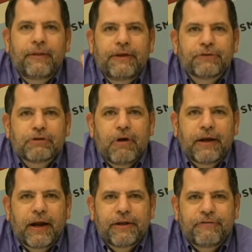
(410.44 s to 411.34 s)
These are
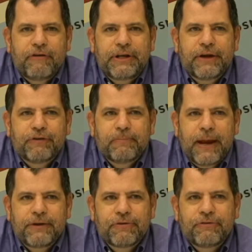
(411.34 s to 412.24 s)
run on a very different
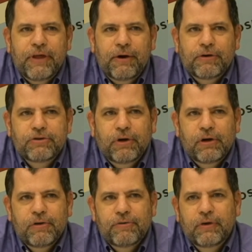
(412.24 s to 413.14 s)
basis than our
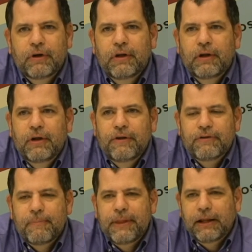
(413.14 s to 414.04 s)
journals.
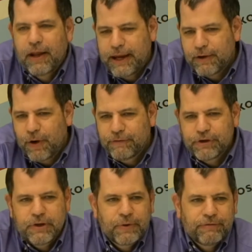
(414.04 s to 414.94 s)
Something like
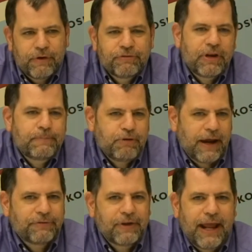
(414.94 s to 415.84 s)
Harvard University
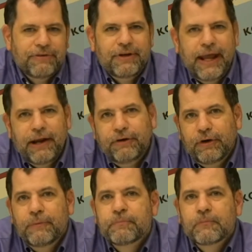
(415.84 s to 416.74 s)
Press, it has an
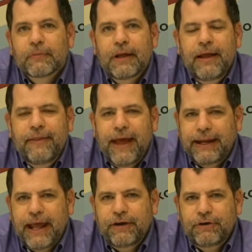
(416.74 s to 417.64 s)
editor.
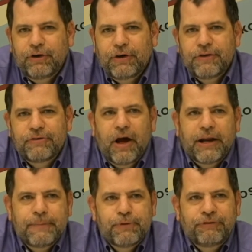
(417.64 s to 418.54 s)
That editor is
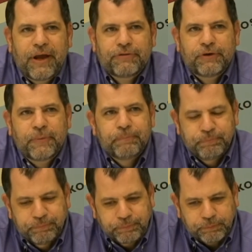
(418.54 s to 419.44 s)
not a
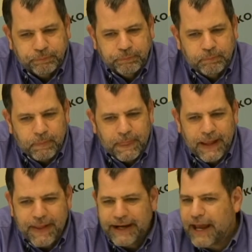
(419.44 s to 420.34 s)
professor,
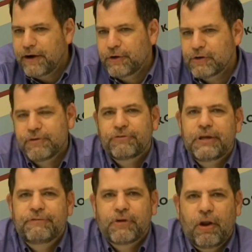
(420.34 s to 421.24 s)
and that editor
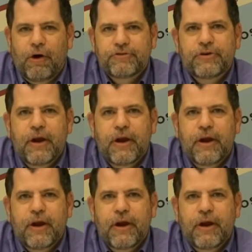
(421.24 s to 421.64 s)
receives a large